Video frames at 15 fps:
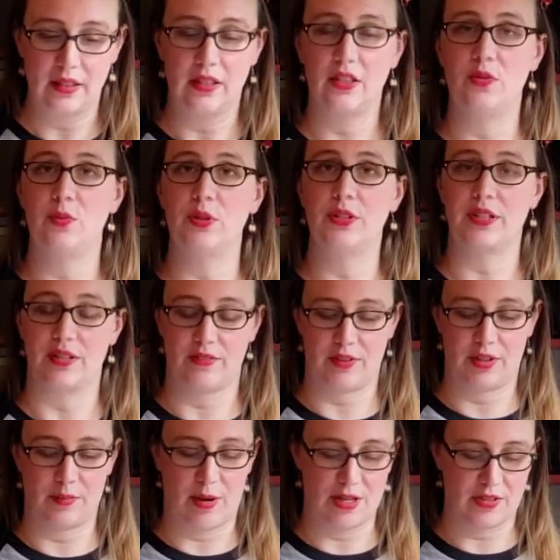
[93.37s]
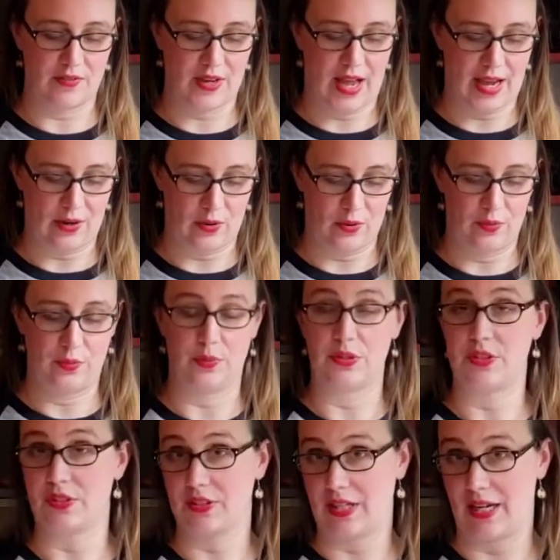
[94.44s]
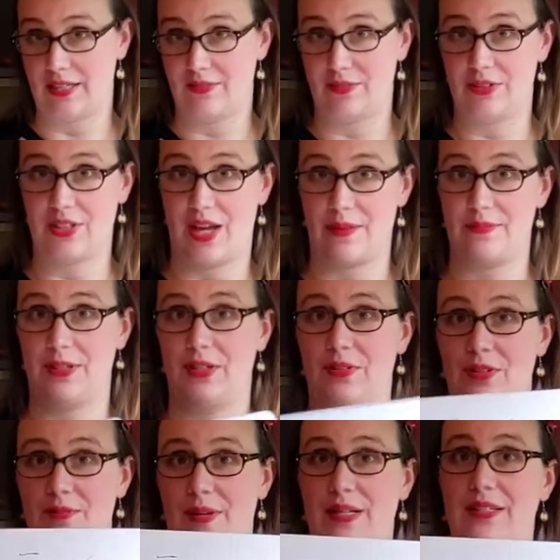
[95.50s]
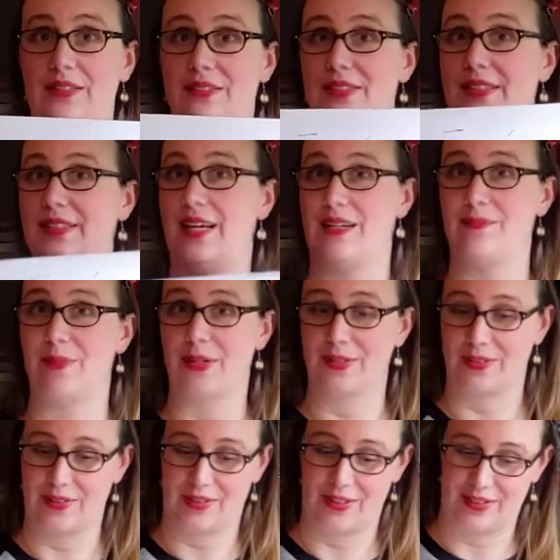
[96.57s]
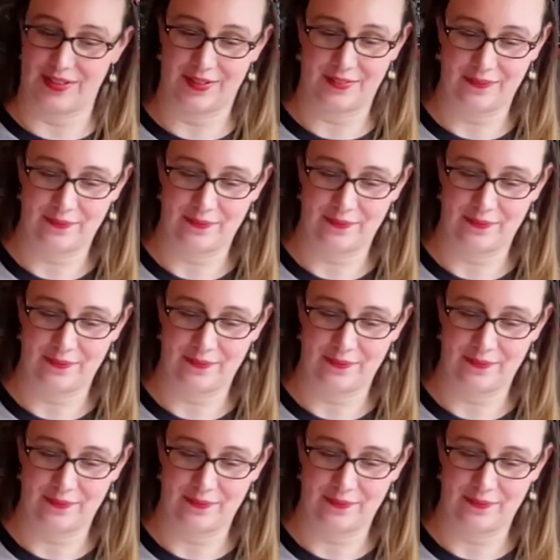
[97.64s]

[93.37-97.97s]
you wouldn't get very much of it out, which is kind of what's happening with my nearly dead marker here.